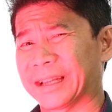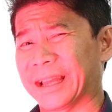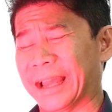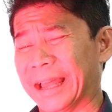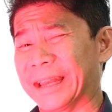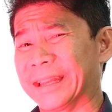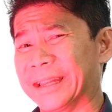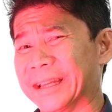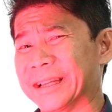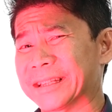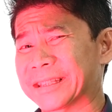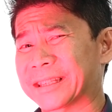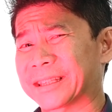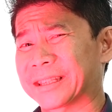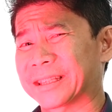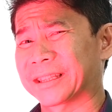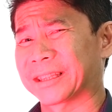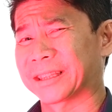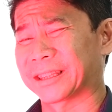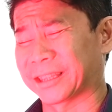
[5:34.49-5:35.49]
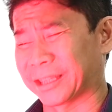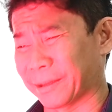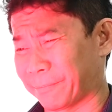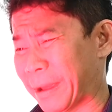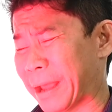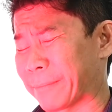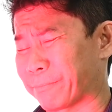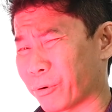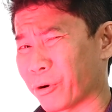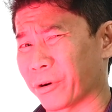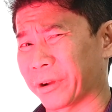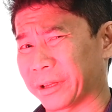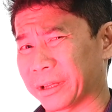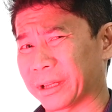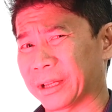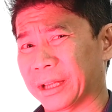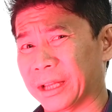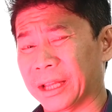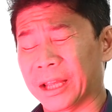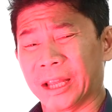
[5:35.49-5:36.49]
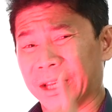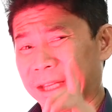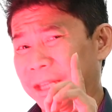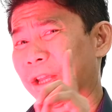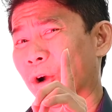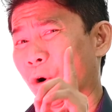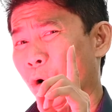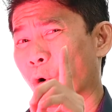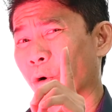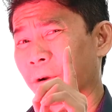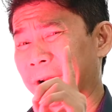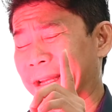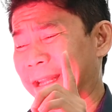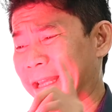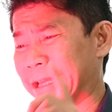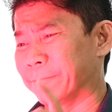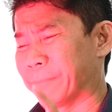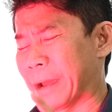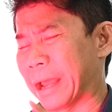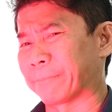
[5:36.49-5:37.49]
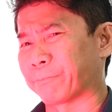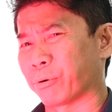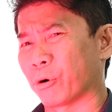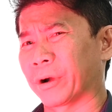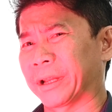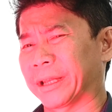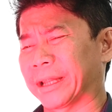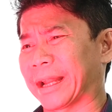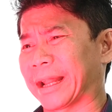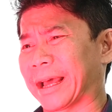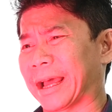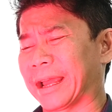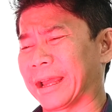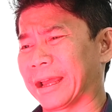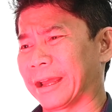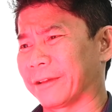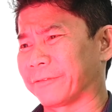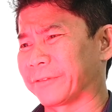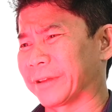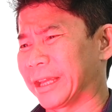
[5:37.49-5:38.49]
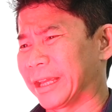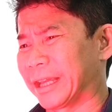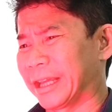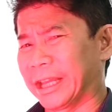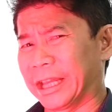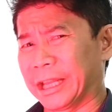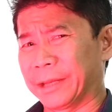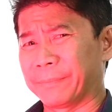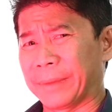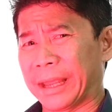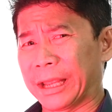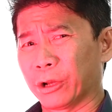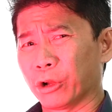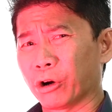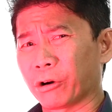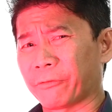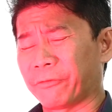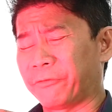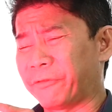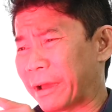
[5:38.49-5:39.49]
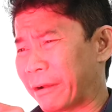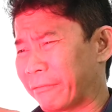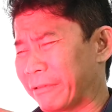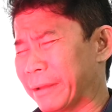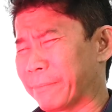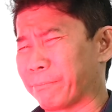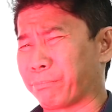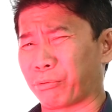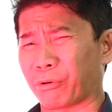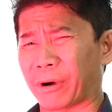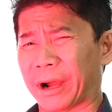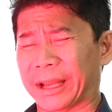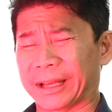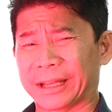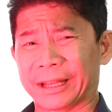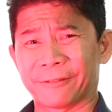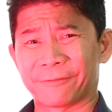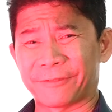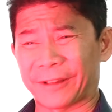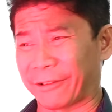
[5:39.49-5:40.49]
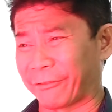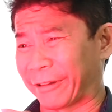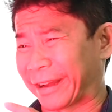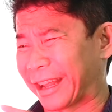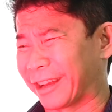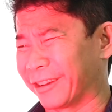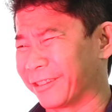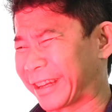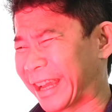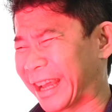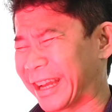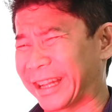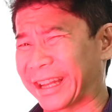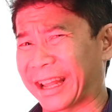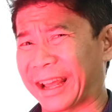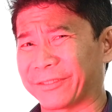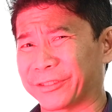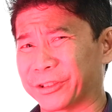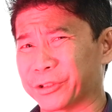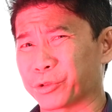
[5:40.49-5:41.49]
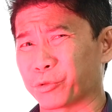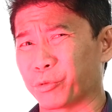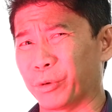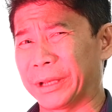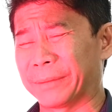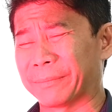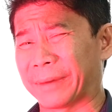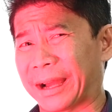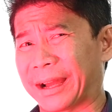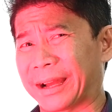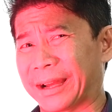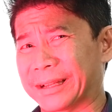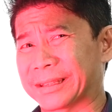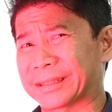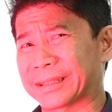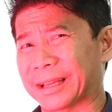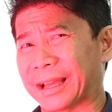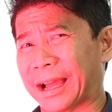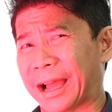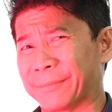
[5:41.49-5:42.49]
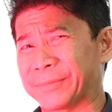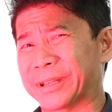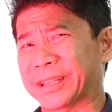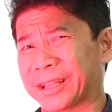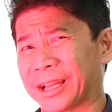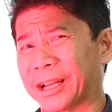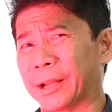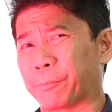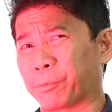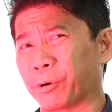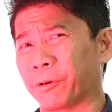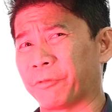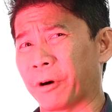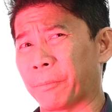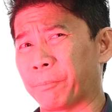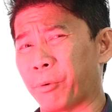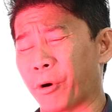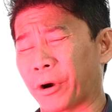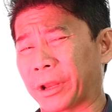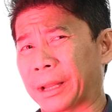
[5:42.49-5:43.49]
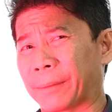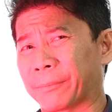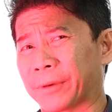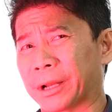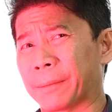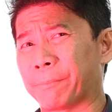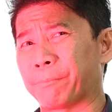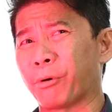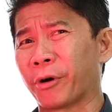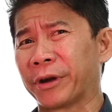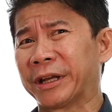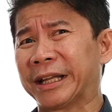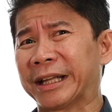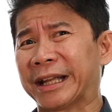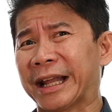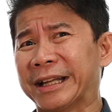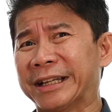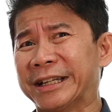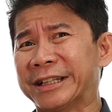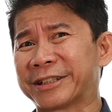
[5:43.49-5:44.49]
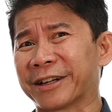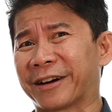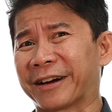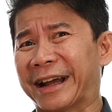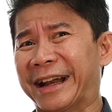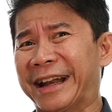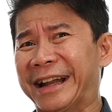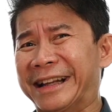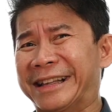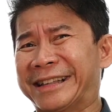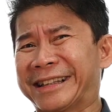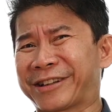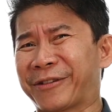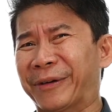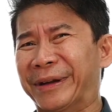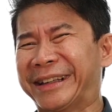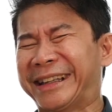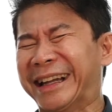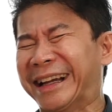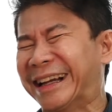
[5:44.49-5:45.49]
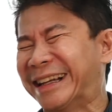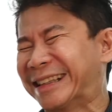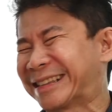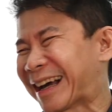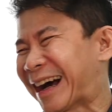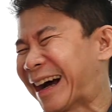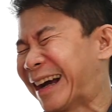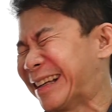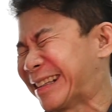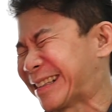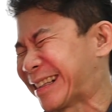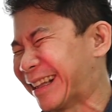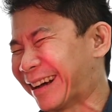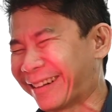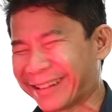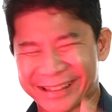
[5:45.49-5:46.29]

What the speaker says: And here's the bad point. The only bad point that I have. It may look very bright. In fact, when I look at it, I have to squint my eyes. I'm just going to prove a point. I'm going to point it at Yi Chong and he's squinting his eyes now.